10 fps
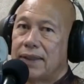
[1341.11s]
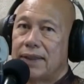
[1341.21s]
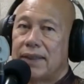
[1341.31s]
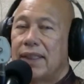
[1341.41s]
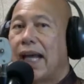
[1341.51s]

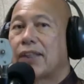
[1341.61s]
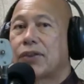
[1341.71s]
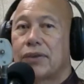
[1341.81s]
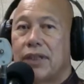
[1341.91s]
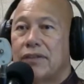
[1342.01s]

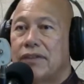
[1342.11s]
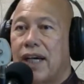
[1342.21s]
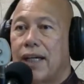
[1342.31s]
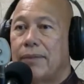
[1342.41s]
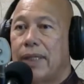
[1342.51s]
natural
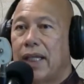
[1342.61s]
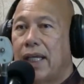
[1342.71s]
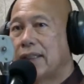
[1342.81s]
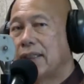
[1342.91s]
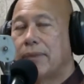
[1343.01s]
environment
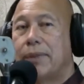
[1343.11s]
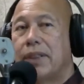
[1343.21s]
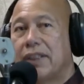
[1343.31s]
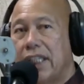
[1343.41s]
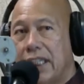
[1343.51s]
and the
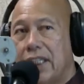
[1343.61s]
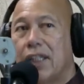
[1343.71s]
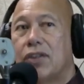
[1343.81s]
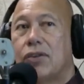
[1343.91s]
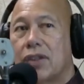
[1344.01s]
ability
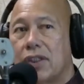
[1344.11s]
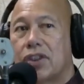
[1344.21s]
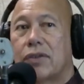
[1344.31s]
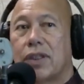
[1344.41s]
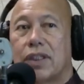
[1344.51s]
to
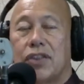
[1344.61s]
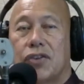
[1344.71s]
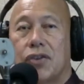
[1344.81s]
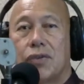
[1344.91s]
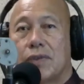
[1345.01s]
construct
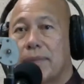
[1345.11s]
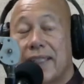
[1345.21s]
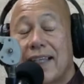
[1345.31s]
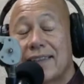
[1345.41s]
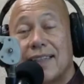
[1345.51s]
these homes.
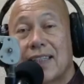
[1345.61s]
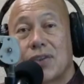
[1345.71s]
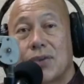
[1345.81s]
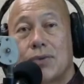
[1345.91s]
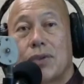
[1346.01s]
But that's not
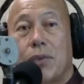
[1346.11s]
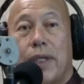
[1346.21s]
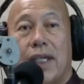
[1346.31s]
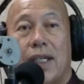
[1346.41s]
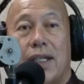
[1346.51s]
the only
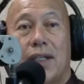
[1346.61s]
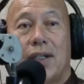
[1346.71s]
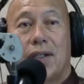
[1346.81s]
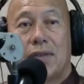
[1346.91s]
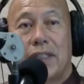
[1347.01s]
way
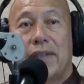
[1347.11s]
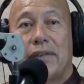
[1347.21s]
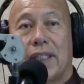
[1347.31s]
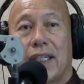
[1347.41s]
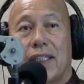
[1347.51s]
of
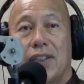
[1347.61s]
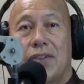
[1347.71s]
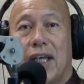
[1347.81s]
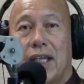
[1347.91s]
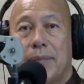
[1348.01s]
living.
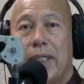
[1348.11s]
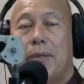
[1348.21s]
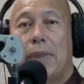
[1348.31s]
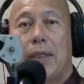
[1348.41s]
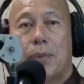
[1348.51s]
You had
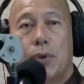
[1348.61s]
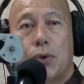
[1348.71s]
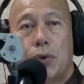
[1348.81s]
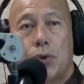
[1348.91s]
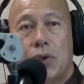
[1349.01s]
many people
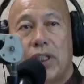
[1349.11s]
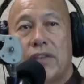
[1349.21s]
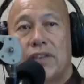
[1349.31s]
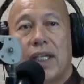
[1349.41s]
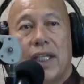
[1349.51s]
who
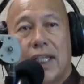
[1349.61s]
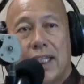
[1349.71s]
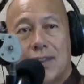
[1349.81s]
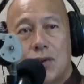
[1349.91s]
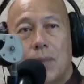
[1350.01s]
lived
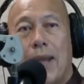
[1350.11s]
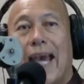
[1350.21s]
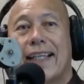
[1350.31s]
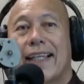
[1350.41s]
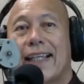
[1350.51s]
in a
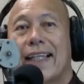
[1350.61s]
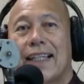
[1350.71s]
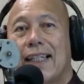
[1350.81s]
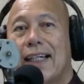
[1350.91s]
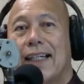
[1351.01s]
nomadic
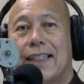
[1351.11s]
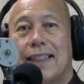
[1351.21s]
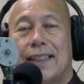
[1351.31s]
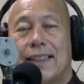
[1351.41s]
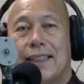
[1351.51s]

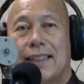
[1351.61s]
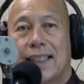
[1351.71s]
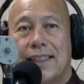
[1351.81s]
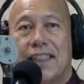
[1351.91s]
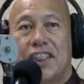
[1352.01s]

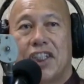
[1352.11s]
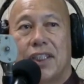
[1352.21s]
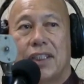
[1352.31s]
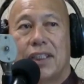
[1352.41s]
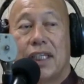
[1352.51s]

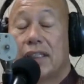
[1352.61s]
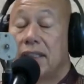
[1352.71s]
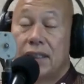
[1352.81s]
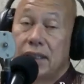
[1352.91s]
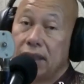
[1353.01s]
condition,
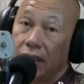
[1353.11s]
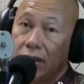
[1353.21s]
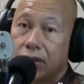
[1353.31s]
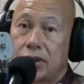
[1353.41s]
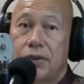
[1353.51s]
and you
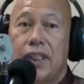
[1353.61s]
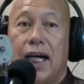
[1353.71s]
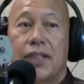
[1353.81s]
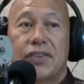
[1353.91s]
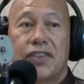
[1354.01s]
know, tree
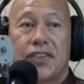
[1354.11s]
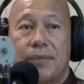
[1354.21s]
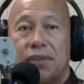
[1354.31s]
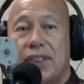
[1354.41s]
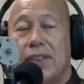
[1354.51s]
houses
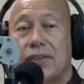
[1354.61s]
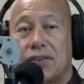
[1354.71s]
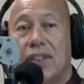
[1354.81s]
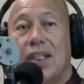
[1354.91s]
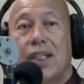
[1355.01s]

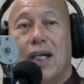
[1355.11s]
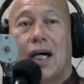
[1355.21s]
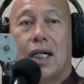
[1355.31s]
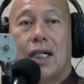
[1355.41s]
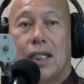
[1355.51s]
themselves
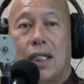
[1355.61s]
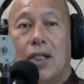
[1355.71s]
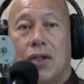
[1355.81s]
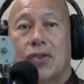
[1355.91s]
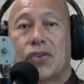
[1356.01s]

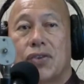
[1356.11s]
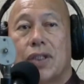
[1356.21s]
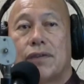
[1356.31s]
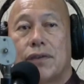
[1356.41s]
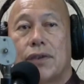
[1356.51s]
also
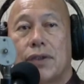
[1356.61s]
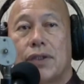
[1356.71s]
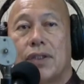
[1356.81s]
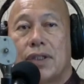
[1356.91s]
afford